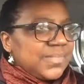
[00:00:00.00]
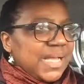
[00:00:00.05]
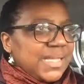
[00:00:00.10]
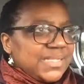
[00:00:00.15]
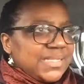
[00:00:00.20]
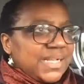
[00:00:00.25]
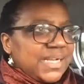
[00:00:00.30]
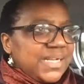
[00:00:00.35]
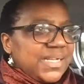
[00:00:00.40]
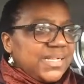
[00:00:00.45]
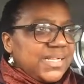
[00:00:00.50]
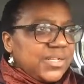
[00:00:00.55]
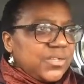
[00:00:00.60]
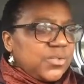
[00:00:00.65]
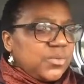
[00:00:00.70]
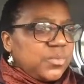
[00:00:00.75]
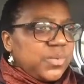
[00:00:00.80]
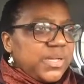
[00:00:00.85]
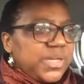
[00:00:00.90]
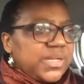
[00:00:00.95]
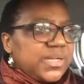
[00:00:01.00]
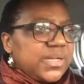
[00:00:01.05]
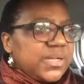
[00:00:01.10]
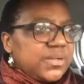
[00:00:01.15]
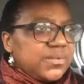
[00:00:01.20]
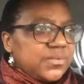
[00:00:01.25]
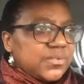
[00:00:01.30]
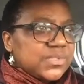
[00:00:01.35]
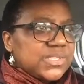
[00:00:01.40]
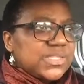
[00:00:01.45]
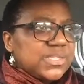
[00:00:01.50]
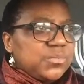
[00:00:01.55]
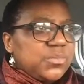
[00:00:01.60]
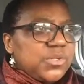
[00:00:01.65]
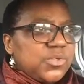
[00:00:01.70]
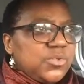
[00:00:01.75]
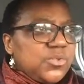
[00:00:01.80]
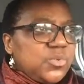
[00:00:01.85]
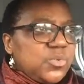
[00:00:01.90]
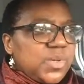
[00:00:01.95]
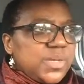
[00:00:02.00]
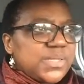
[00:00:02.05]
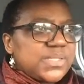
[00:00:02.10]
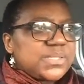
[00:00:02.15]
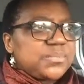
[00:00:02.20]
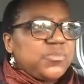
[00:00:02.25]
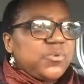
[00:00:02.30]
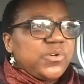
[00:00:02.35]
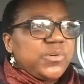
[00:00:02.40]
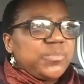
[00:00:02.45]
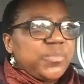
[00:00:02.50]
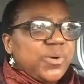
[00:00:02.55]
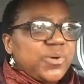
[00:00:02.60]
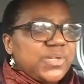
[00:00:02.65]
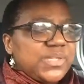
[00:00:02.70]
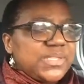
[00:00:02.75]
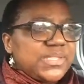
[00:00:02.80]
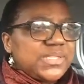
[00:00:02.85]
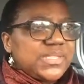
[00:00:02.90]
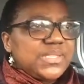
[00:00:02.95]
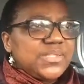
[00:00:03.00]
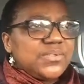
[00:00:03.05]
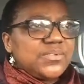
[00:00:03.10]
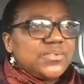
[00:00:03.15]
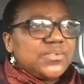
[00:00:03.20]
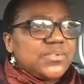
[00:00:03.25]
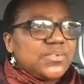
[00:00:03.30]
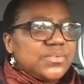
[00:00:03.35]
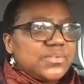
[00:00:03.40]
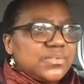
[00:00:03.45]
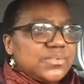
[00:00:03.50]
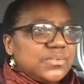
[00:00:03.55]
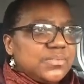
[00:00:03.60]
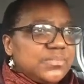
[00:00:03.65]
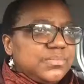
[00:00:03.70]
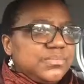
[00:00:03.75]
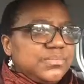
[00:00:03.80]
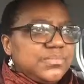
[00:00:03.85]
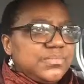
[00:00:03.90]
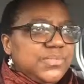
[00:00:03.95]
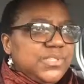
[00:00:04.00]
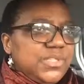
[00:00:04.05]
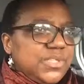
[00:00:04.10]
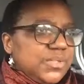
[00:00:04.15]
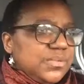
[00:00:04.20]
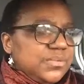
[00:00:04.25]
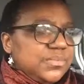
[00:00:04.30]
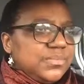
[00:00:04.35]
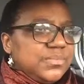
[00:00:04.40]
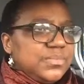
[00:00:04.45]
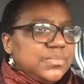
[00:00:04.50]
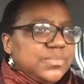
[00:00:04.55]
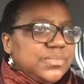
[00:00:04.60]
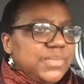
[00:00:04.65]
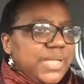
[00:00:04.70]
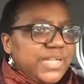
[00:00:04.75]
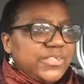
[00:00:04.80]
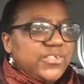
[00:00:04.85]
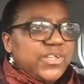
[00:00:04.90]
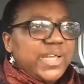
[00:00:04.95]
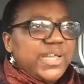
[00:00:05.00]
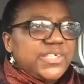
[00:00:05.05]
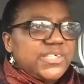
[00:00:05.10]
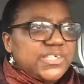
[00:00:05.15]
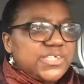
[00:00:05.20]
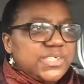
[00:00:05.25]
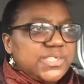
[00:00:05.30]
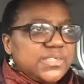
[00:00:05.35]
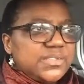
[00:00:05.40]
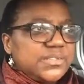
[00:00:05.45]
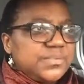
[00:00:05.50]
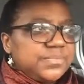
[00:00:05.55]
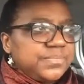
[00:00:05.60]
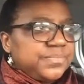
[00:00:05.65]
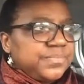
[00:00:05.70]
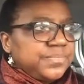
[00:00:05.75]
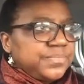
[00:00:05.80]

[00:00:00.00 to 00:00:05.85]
as a clinical worker or someone who works more in policy or, you know, education,